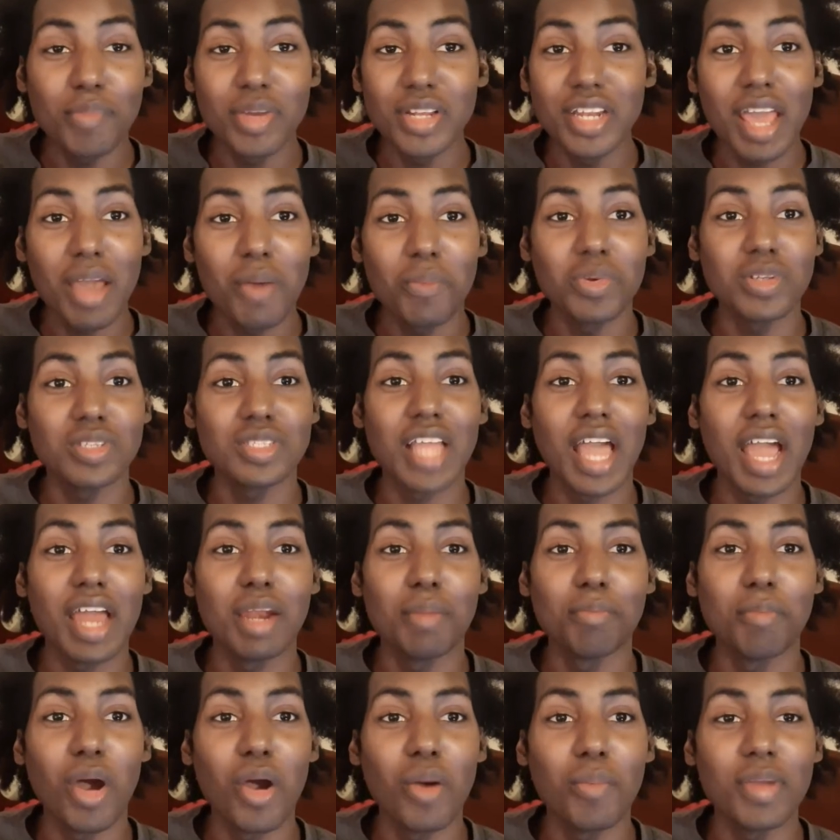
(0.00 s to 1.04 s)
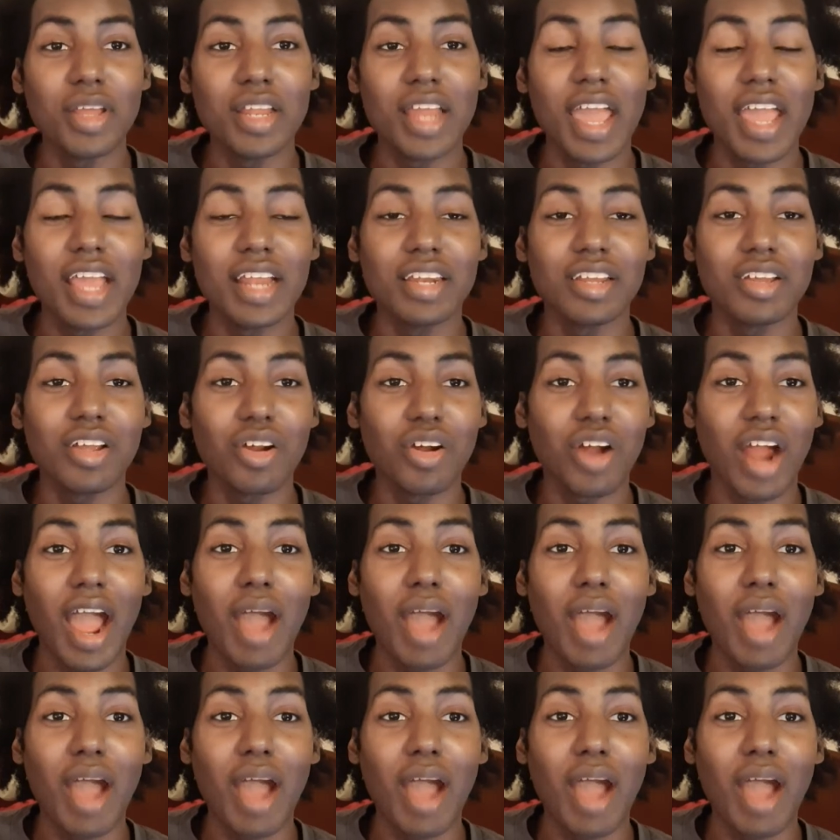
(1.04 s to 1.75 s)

but that was not the moment at the girl.